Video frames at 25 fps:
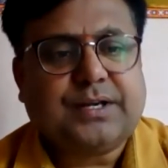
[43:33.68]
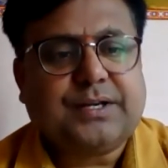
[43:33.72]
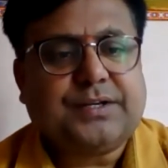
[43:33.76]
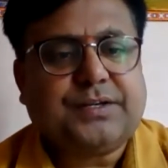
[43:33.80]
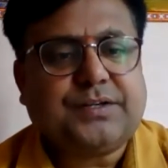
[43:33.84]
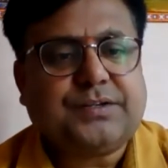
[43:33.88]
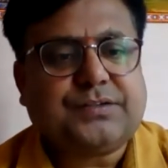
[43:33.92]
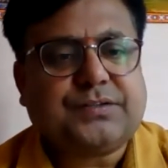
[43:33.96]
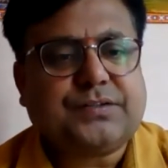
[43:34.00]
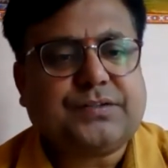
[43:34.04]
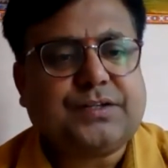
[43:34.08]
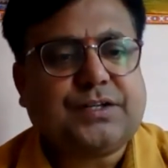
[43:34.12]
He
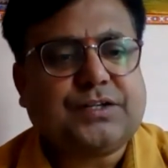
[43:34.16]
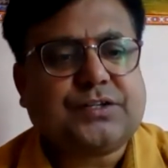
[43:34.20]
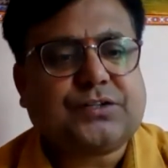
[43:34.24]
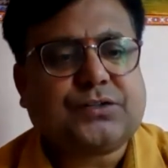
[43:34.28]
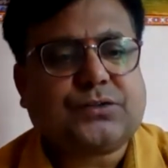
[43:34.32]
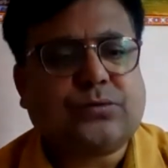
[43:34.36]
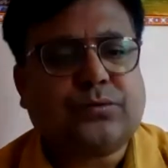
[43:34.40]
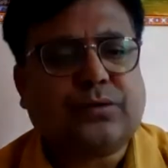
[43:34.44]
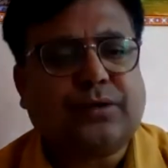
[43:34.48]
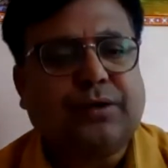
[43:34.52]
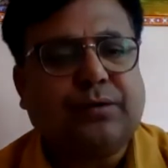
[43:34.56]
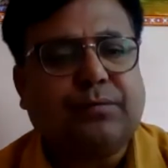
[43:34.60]
seeks
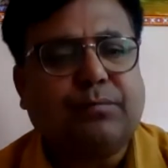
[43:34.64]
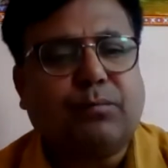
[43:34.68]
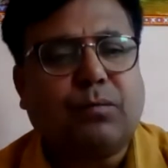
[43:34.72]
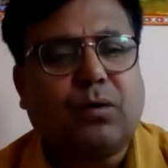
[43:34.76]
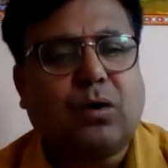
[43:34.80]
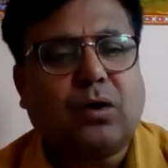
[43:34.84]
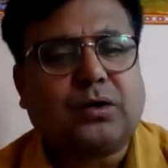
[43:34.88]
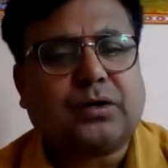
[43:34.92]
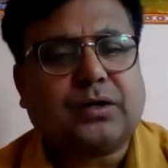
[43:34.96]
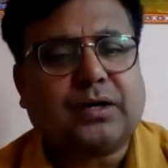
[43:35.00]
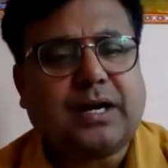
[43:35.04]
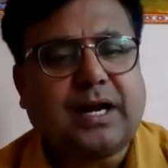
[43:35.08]
to
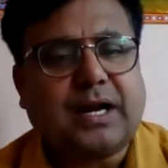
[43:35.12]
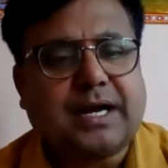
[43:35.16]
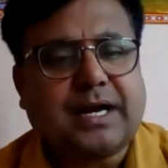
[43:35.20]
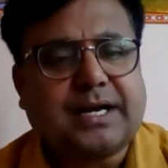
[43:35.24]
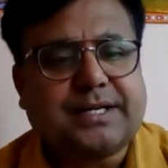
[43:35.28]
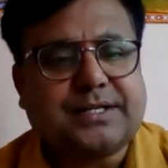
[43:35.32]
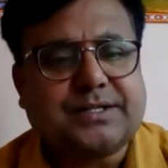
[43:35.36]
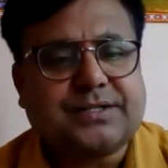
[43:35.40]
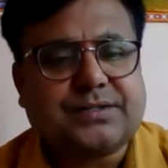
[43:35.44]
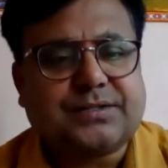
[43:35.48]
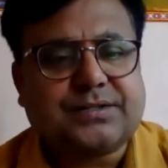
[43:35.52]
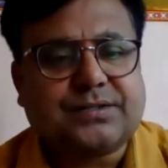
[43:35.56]

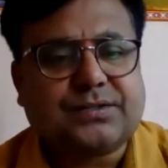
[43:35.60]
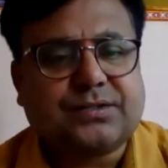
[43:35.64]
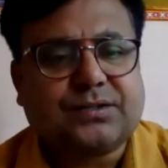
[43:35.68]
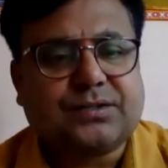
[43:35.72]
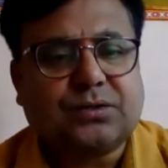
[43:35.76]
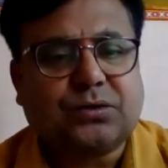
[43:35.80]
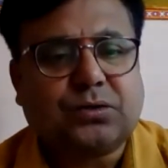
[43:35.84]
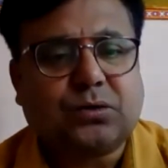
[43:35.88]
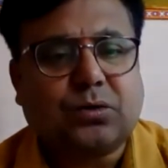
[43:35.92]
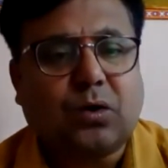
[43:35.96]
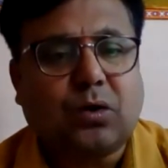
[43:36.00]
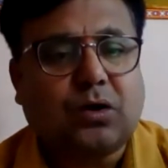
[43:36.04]
immortalize
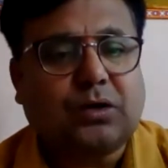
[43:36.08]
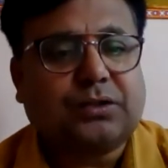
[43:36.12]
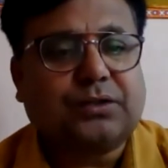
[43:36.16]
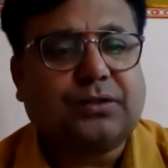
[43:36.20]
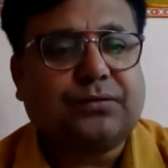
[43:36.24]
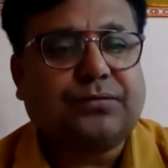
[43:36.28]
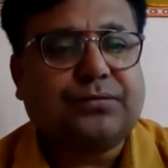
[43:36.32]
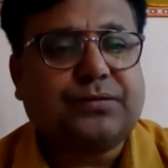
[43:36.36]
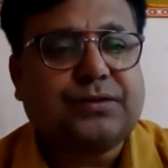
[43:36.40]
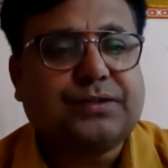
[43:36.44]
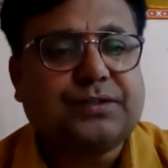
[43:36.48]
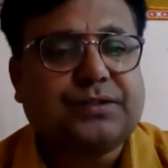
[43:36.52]
not the
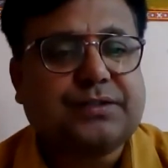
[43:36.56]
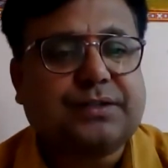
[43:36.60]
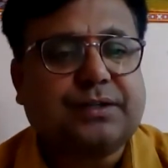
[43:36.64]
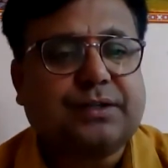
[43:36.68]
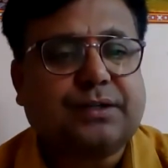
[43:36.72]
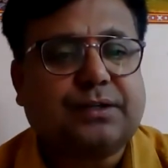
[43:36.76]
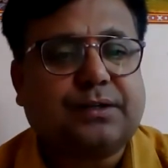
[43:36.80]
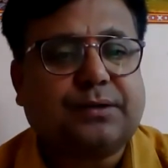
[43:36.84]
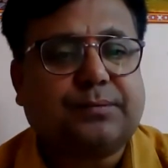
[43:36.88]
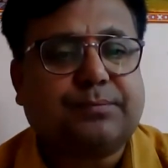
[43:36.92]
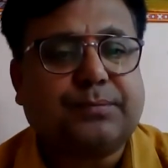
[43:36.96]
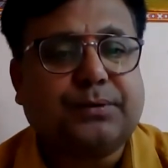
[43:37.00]

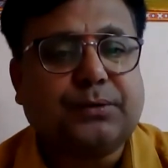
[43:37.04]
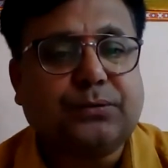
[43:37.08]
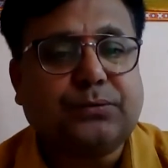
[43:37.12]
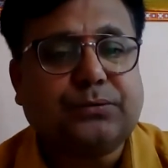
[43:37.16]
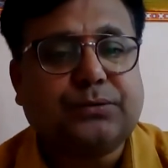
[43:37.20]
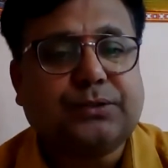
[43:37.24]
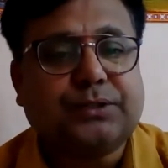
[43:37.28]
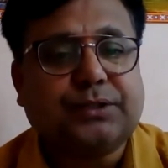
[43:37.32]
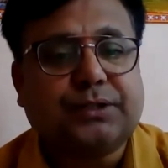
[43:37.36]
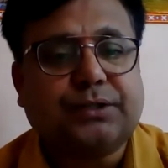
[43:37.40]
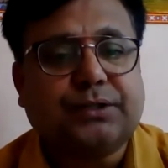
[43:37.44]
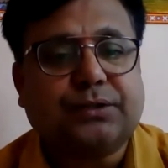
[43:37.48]
physical
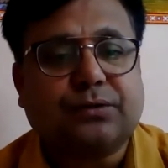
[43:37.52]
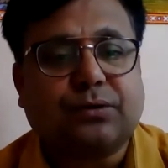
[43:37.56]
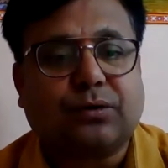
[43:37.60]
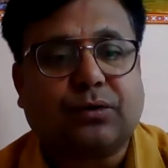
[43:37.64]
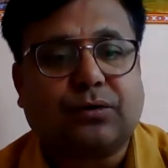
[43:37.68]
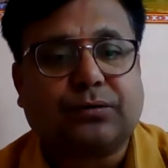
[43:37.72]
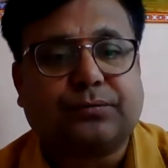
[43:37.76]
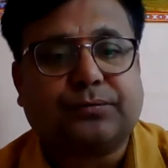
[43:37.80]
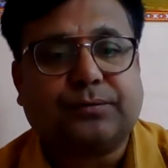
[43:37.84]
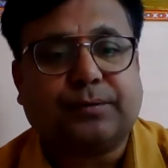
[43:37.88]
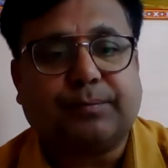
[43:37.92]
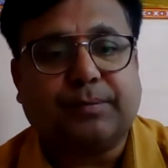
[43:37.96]
beauty
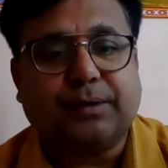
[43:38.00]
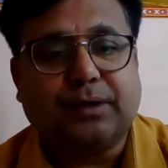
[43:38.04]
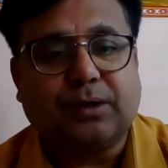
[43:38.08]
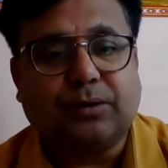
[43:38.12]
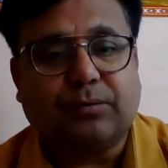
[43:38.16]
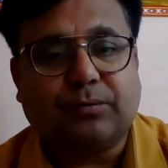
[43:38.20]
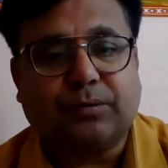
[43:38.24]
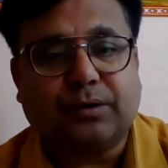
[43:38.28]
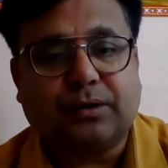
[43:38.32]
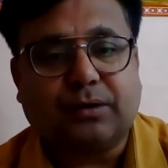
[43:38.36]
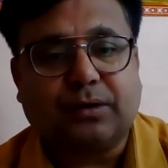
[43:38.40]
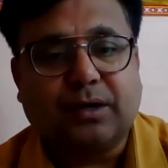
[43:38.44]
of the
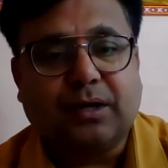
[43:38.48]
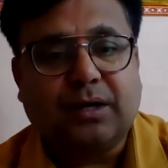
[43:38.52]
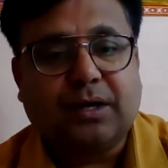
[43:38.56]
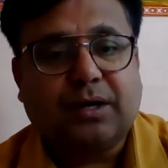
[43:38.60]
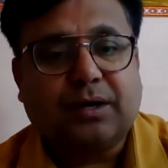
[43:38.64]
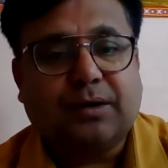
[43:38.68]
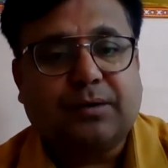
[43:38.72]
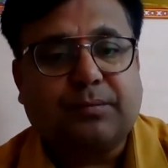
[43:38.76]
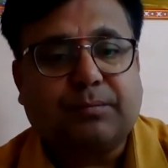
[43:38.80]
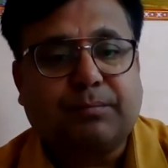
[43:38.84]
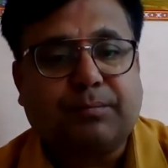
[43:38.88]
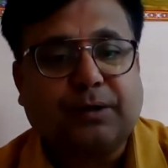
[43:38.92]
beloved,
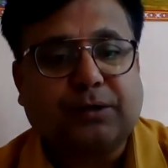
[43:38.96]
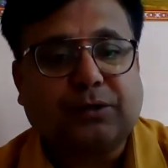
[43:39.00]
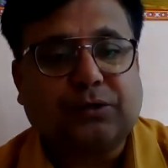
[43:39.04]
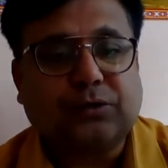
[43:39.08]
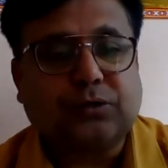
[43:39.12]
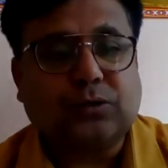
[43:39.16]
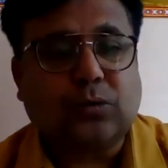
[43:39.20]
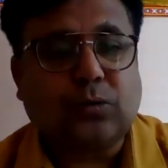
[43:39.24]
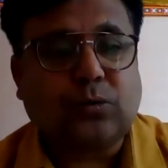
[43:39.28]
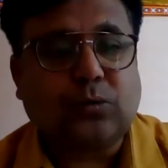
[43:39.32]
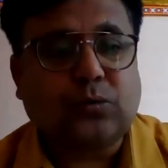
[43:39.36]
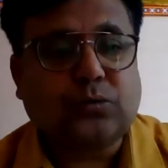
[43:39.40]
but
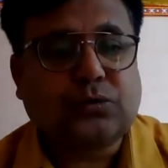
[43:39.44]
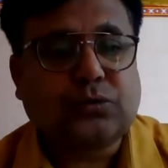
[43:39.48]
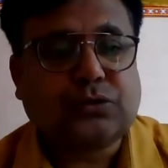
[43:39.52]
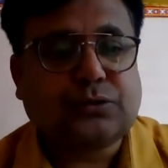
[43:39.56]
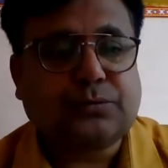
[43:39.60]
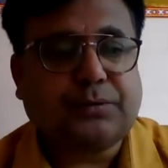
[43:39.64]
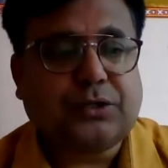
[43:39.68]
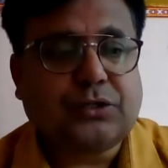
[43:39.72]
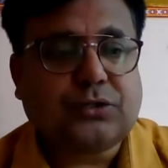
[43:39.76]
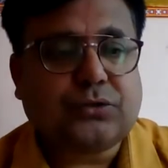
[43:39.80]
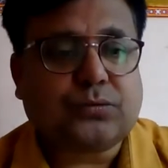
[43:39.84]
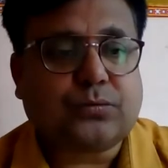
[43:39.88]
those
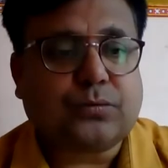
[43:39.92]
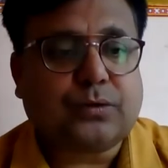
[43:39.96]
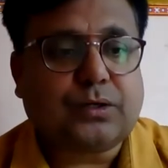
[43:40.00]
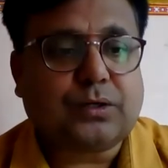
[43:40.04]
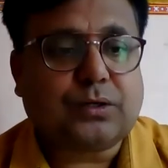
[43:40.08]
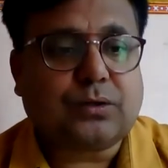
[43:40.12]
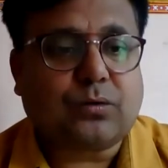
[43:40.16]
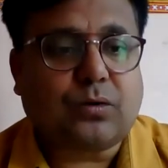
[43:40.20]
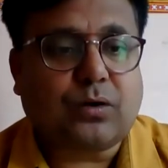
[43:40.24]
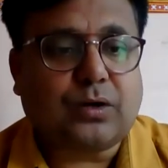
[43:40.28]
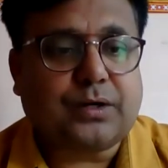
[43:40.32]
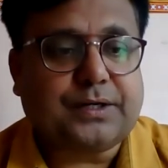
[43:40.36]
spiritual
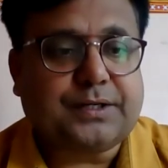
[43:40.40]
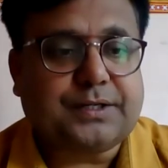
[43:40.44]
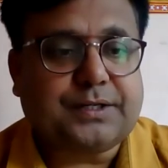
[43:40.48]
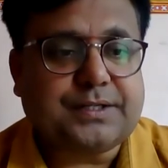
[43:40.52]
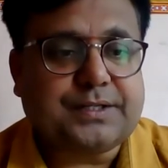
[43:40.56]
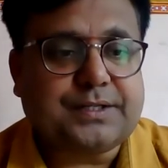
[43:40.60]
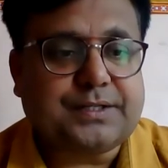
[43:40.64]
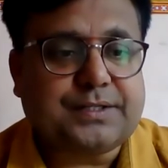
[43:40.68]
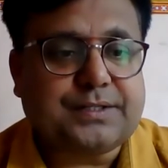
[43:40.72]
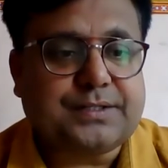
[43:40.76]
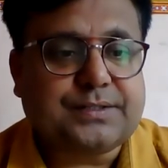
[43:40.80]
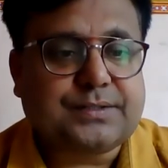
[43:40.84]

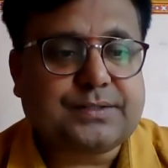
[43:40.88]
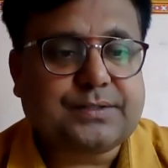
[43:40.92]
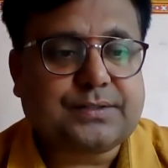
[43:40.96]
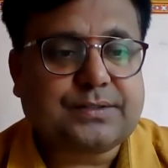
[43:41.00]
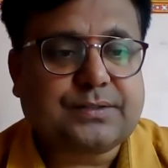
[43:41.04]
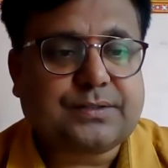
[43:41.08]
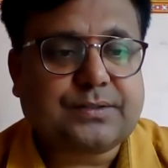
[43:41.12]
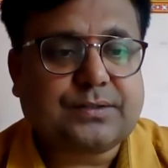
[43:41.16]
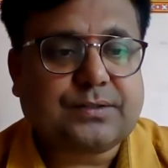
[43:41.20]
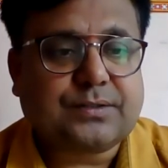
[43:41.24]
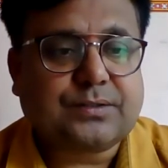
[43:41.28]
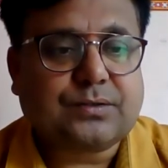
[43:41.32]
qualities
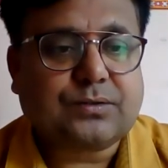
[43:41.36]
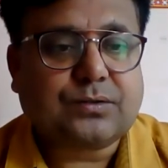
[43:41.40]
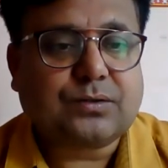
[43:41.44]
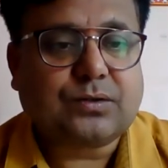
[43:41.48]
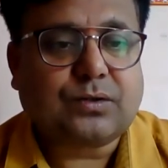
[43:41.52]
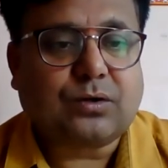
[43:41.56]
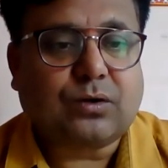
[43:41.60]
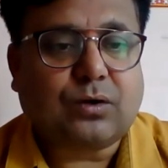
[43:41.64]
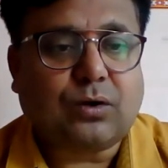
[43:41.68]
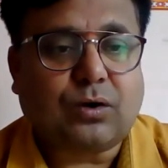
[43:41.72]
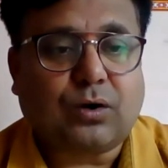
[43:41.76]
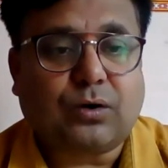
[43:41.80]

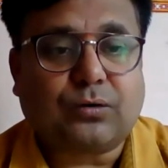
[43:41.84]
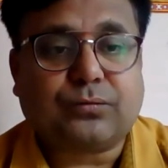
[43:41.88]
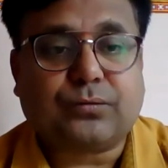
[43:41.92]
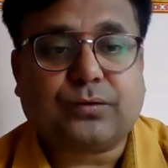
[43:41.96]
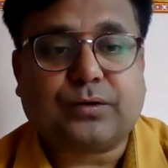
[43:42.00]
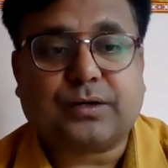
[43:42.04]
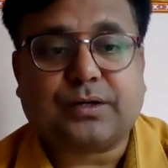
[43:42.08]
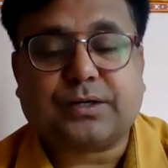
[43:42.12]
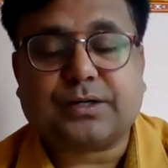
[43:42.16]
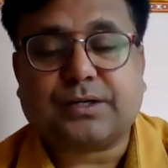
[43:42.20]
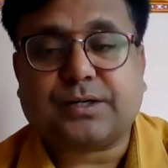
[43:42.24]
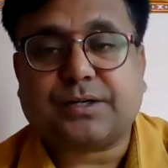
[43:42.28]
of
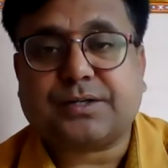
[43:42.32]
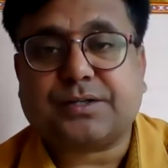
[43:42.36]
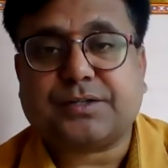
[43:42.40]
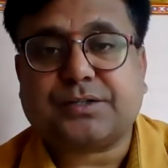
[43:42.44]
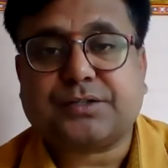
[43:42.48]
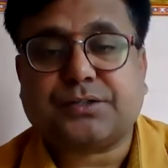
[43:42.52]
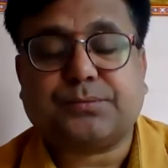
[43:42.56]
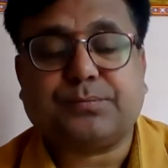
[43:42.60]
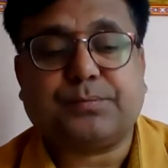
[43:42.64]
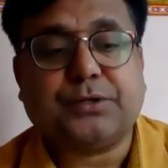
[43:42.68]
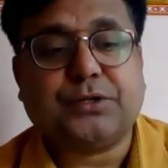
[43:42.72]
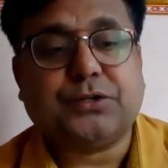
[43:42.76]
her
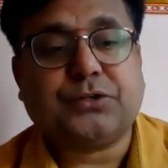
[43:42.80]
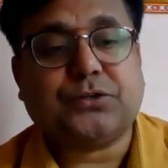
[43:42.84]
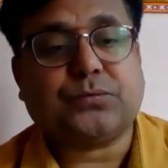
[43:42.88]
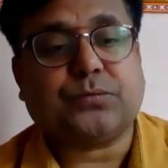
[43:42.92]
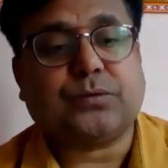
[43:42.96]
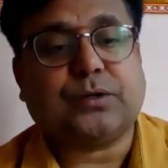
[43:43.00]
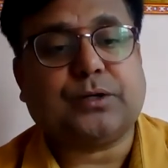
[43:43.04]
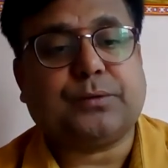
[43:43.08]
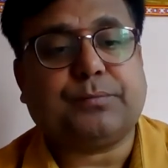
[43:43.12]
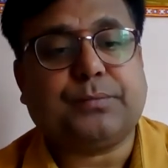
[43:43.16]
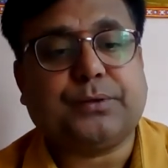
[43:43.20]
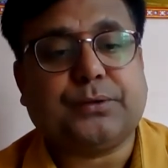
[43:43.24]

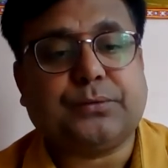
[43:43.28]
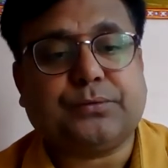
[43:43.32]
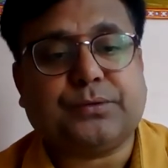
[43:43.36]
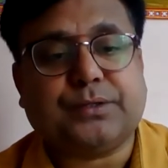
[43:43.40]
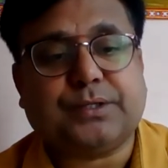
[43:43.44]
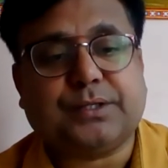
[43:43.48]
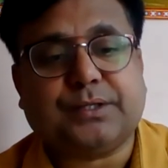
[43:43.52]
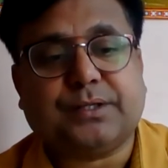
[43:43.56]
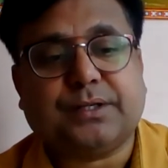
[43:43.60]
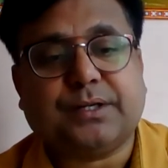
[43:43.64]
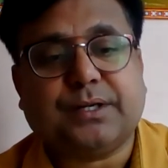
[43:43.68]
spiritual beauty.